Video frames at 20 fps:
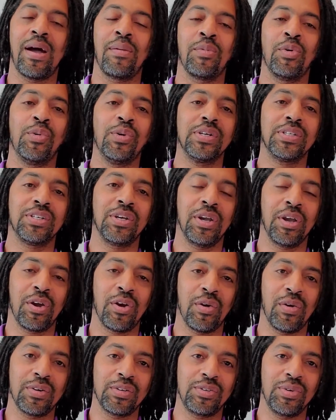going to
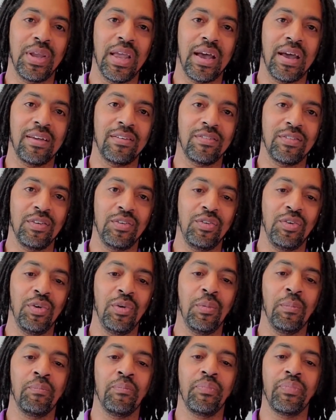encourage you guys to
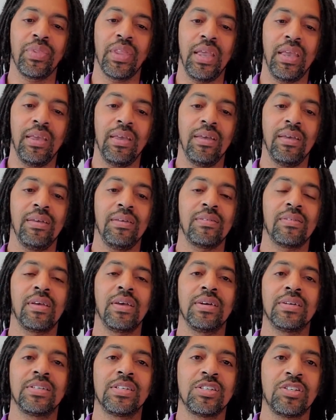do is
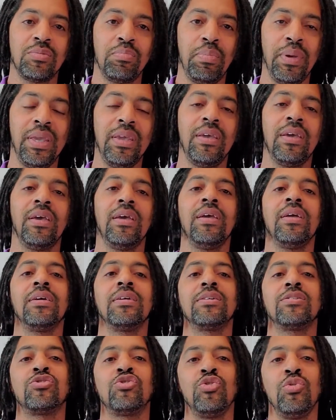
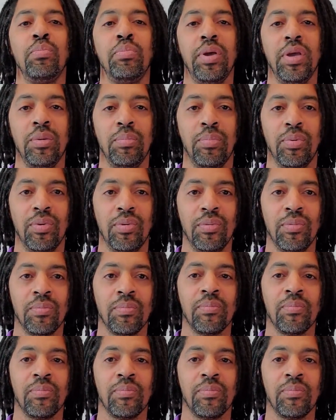speaking to people.